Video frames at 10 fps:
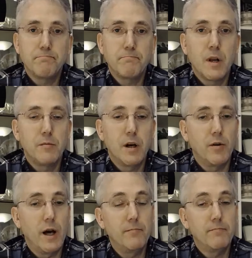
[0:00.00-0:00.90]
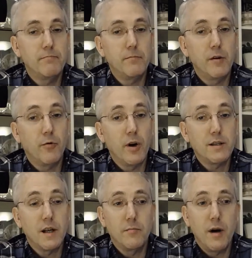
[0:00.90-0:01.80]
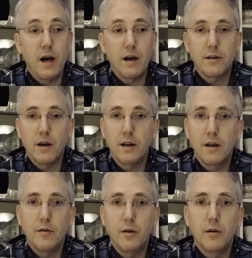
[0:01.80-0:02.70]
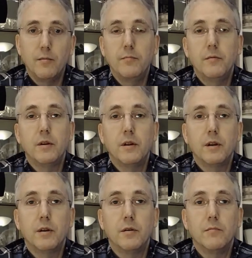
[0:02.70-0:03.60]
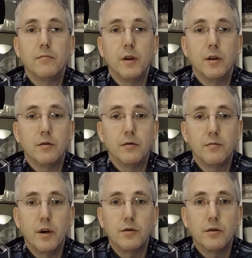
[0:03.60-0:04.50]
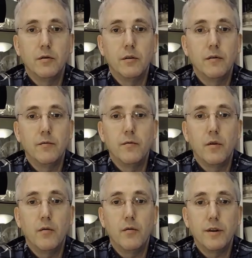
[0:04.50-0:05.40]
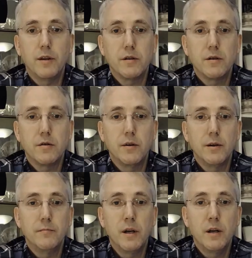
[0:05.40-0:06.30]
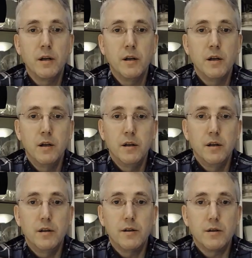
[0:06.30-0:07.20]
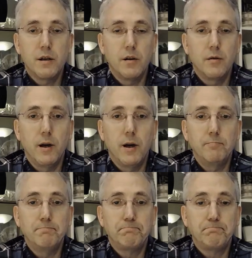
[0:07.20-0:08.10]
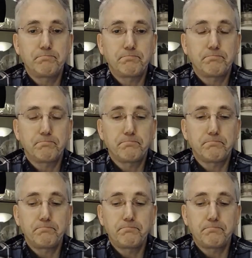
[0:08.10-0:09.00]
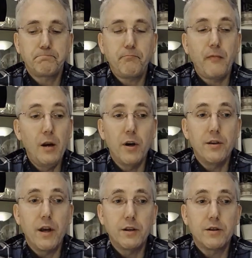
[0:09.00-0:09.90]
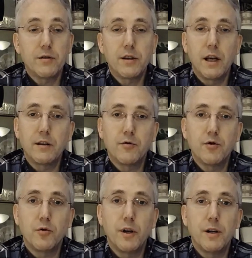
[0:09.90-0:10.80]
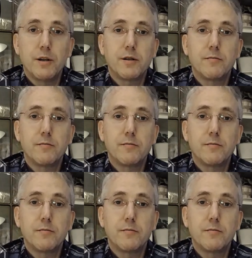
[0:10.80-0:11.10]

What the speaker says: But anyway, before I send it back, I thought I'd give you a little quick tour of what this is doing. So anyway, thanks for joining us.